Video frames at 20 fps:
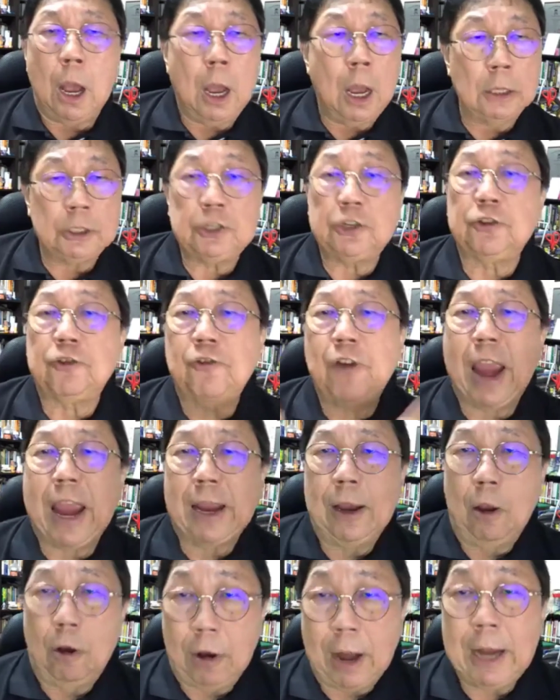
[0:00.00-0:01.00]

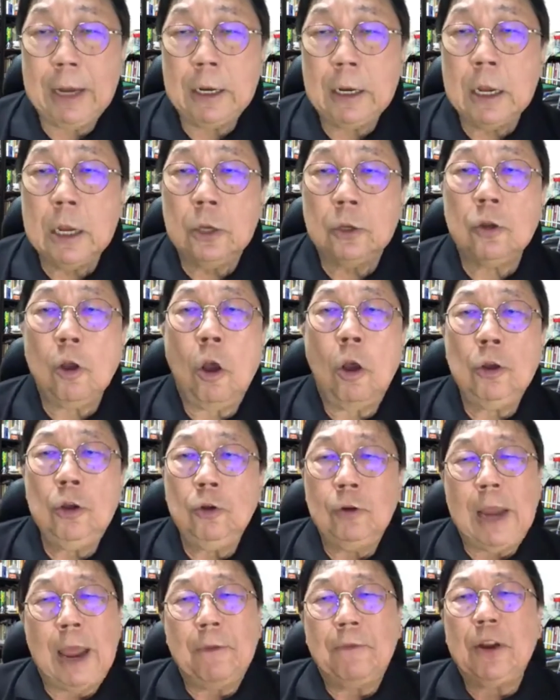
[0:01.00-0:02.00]
strength, all right? So
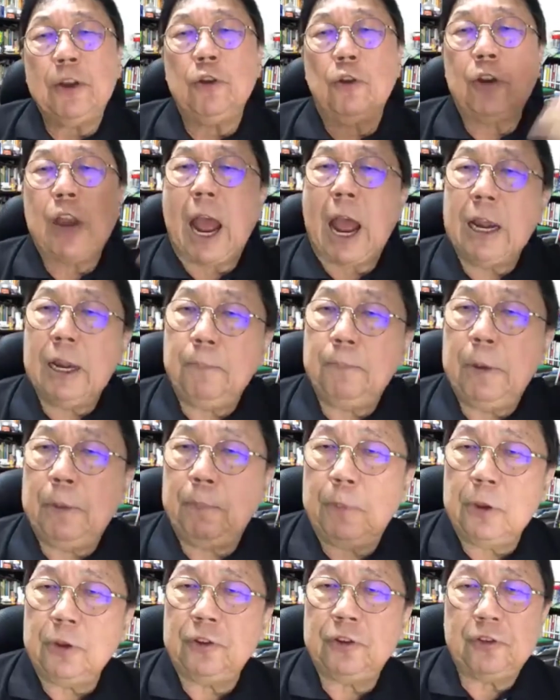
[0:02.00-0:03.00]
you leverage on other
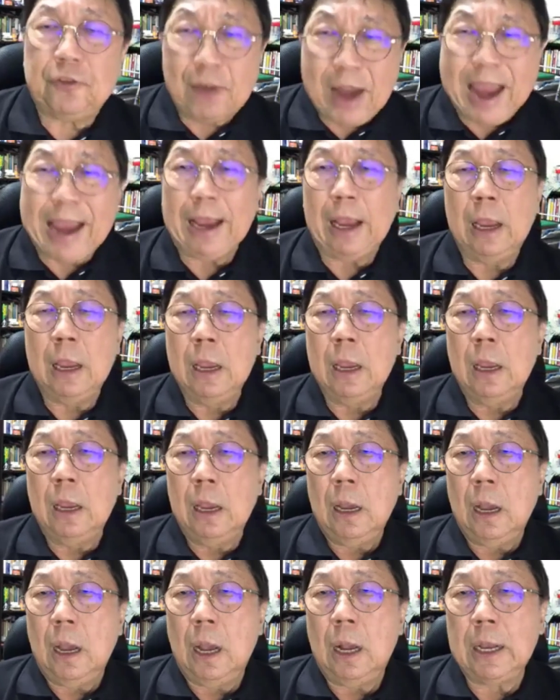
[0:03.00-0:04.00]
people's strength,
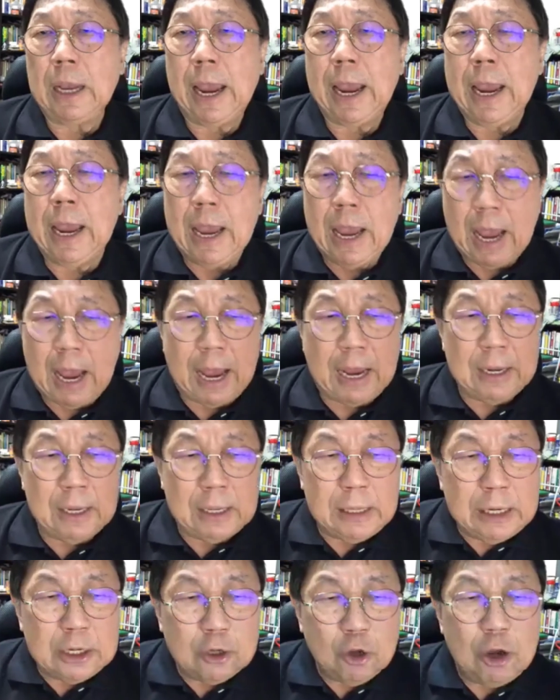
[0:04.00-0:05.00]
okay? And
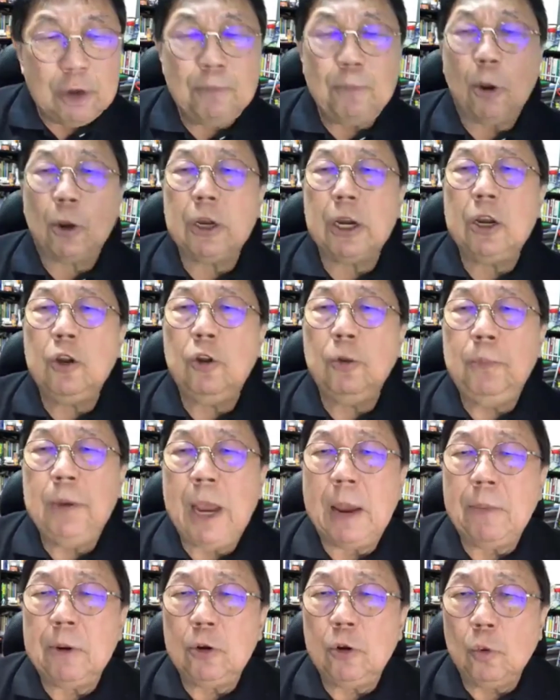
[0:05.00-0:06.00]
it's so important to be
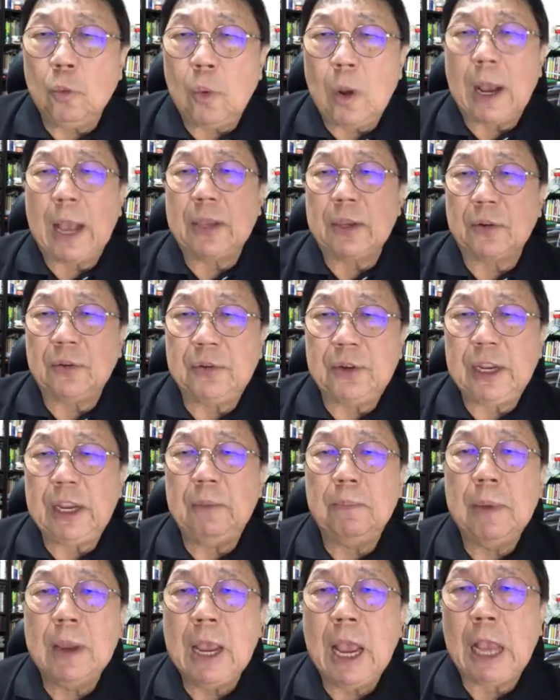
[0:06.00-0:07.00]
able to work as a
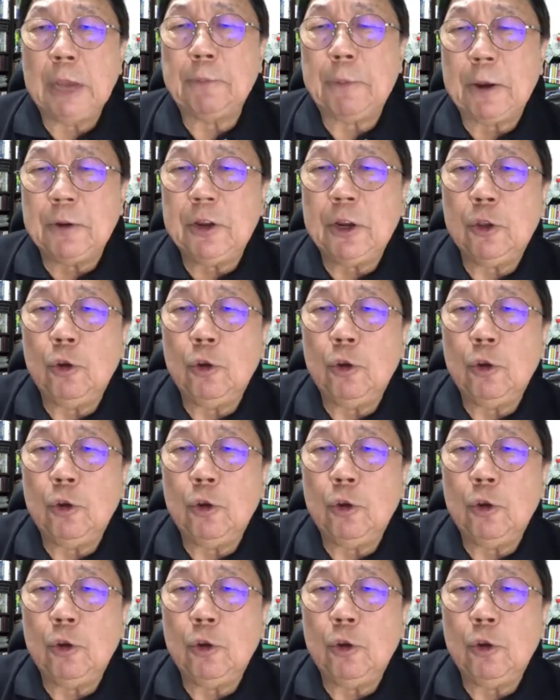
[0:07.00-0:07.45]
team, especially